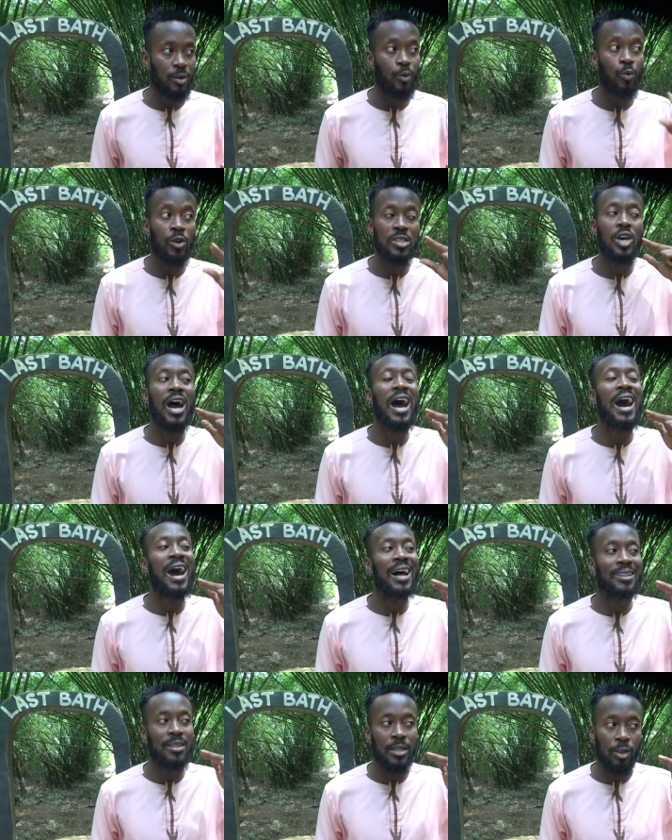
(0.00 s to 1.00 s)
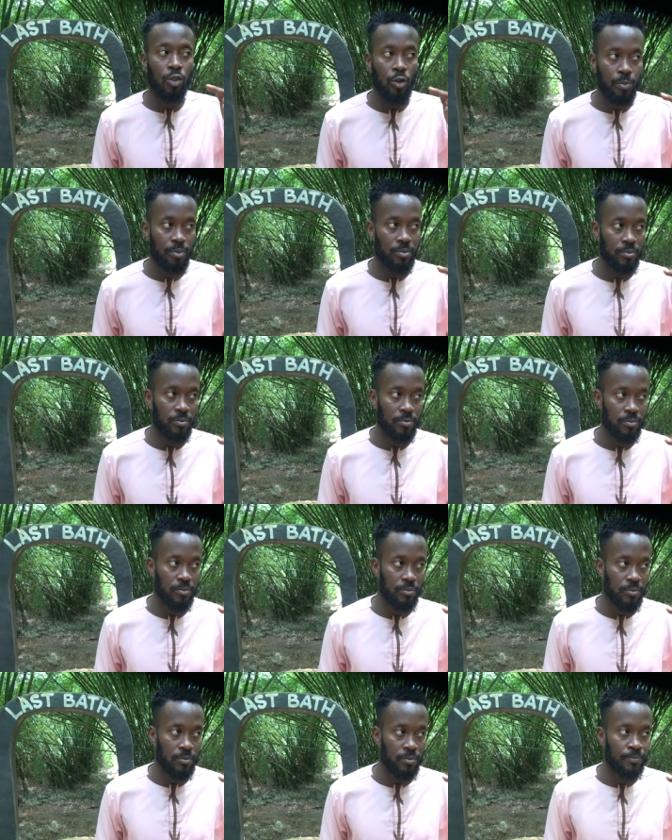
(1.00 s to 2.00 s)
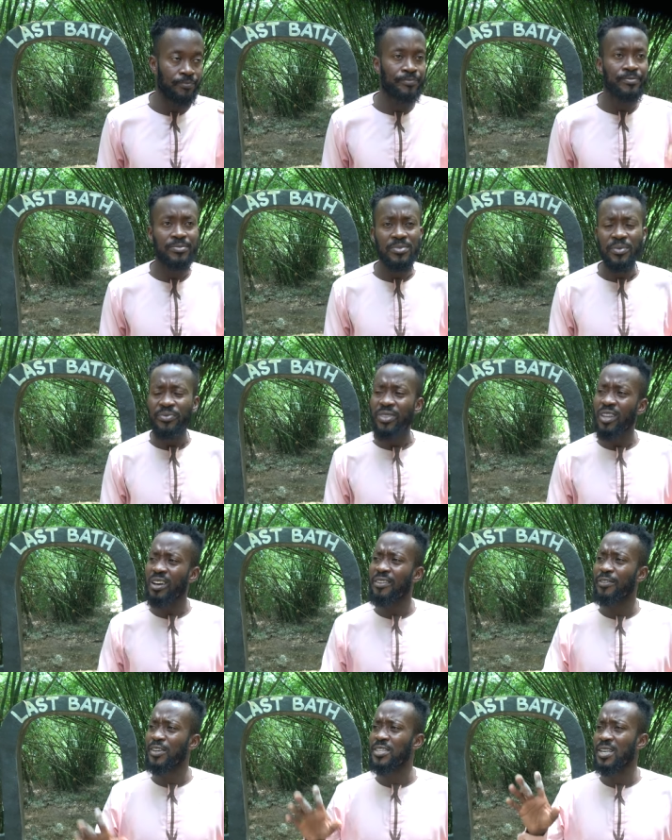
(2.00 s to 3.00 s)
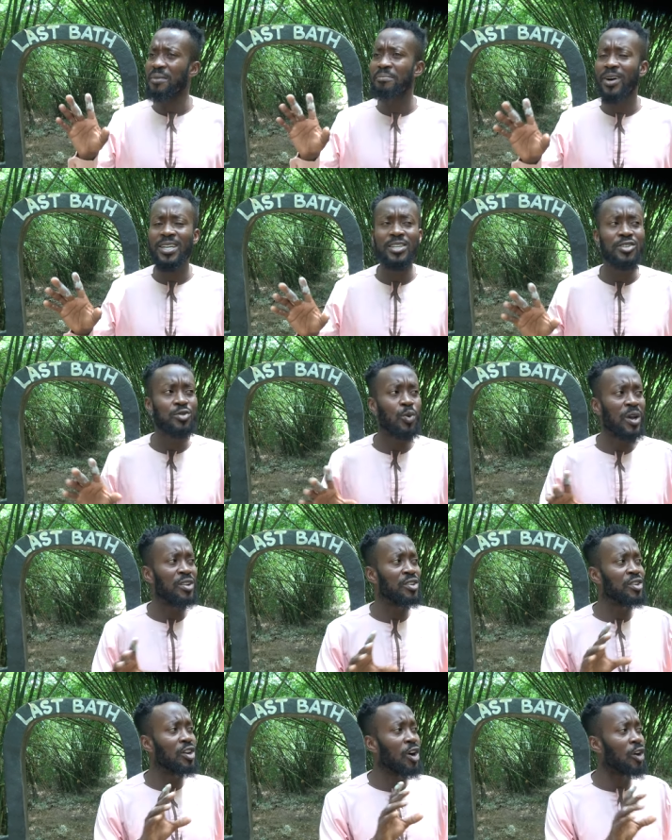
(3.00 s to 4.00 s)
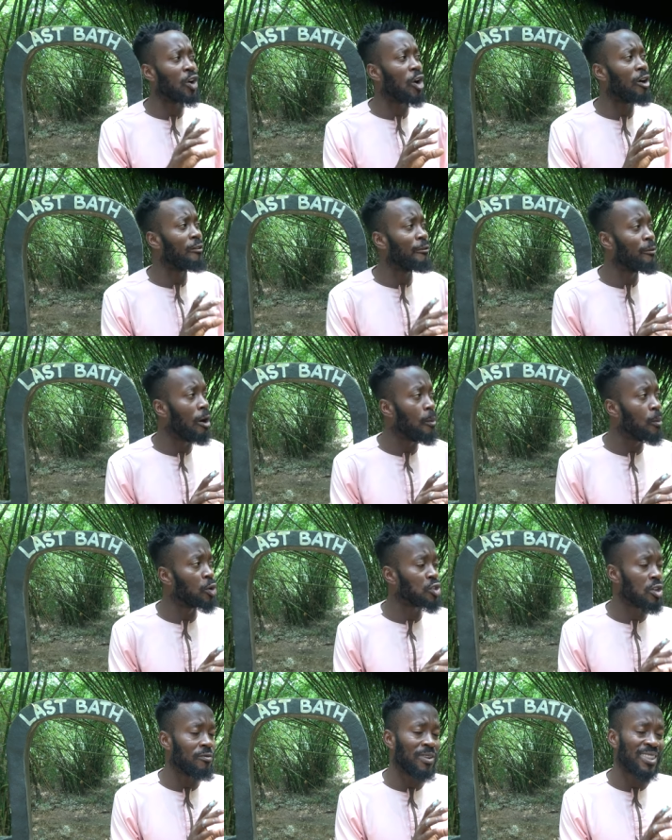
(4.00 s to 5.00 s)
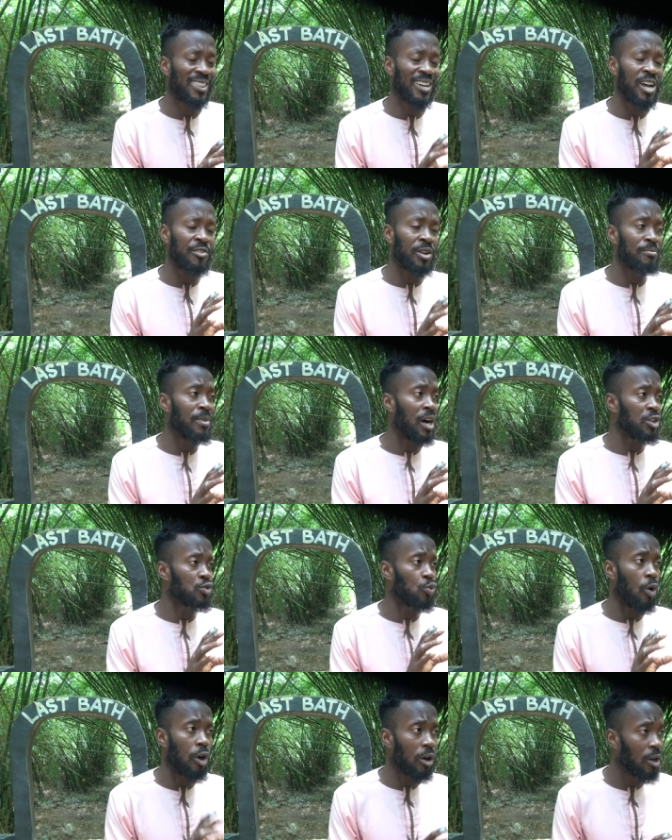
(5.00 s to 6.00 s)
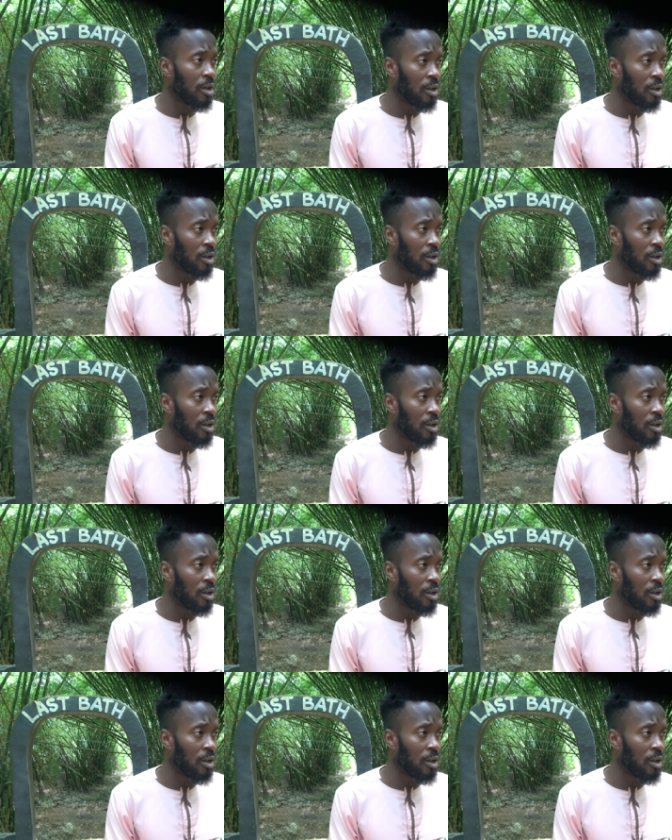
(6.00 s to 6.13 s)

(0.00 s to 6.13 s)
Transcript: was at the top. For somebody to endure almost over 300 miles walk,